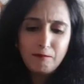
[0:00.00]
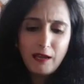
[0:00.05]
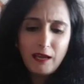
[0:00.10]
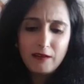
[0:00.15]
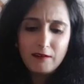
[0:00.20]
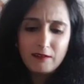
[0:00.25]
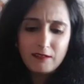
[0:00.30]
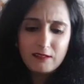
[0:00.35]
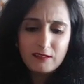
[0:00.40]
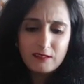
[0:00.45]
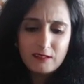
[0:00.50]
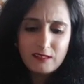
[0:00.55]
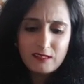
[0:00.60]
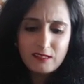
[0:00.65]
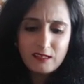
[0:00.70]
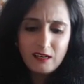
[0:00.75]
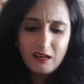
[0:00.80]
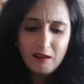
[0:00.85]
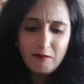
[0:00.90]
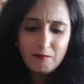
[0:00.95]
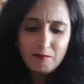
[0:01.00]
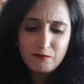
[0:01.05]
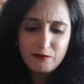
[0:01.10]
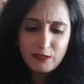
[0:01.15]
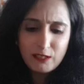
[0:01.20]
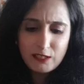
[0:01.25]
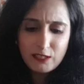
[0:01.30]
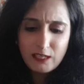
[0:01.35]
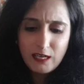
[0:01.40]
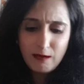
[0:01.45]
parents,
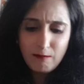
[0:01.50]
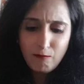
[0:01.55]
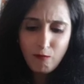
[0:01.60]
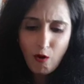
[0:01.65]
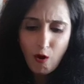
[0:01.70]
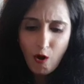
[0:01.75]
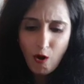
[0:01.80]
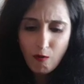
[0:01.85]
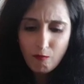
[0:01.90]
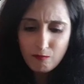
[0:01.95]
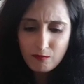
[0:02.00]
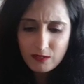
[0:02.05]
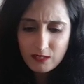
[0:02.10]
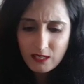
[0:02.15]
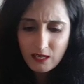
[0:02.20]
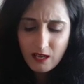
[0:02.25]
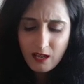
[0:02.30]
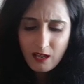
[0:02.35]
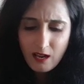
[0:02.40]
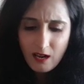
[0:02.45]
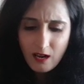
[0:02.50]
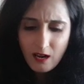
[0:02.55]
especially our moms,